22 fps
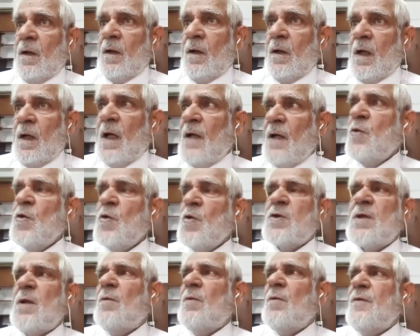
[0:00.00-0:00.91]
I've
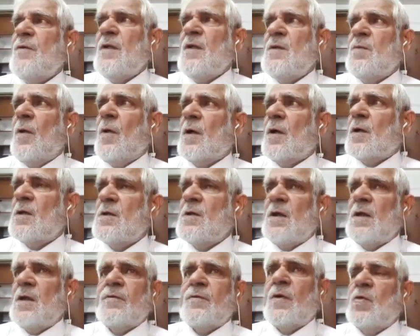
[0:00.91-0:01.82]
used some of these bottles
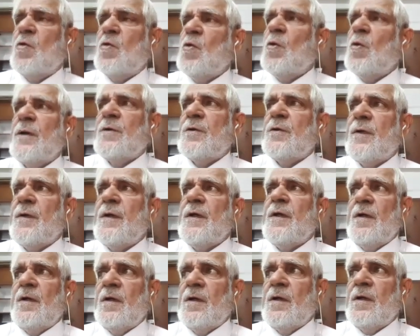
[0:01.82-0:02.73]
after 2 and 3
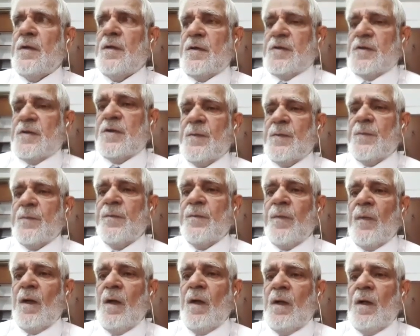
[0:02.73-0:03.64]
years,
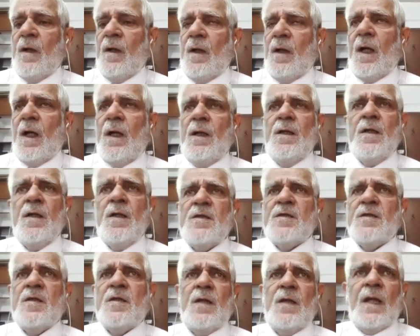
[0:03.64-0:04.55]
and they're
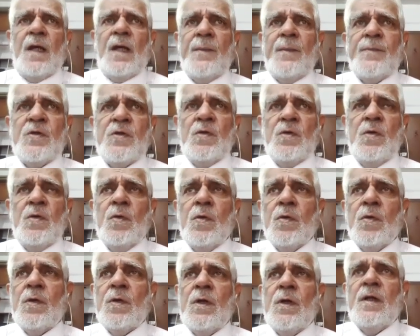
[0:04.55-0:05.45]
still
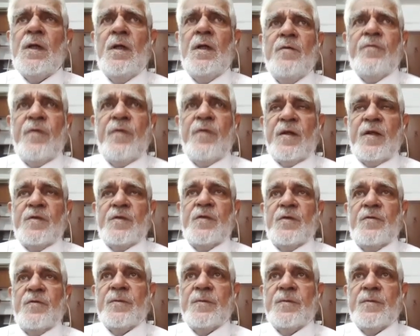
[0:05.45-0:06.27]
absolutely effective.